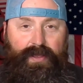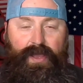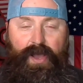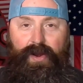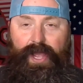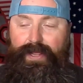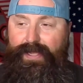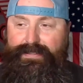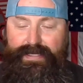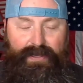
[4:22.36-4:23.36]
all right,
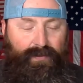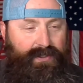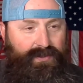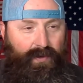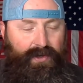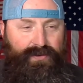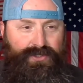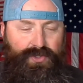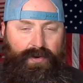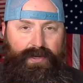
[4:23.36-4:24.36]
that's it. We just want to do a
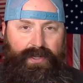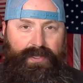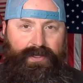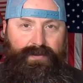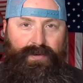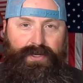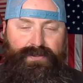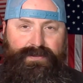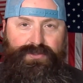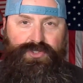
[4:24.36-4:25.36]
short, want to
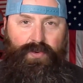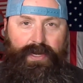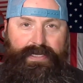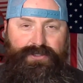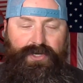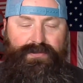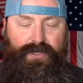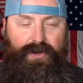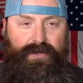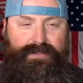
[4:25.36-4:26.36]
do some short intros
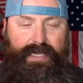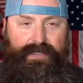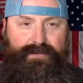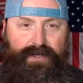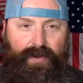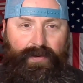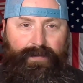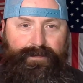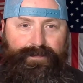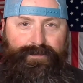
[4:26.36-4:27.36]
on our scent.
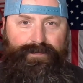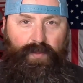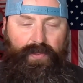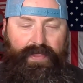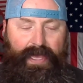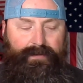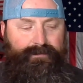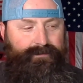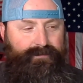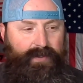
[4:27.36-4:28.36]
So, with that,
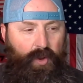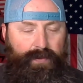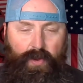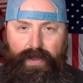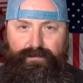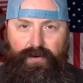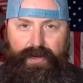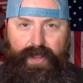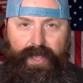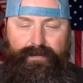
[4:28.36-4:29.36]
hope you all have a
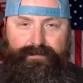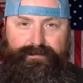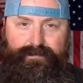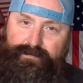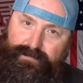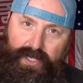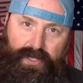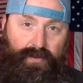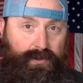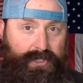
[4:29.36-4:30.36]
great day.
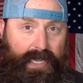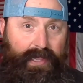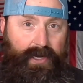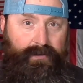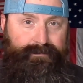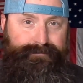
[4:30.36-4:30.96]
We'll chat later.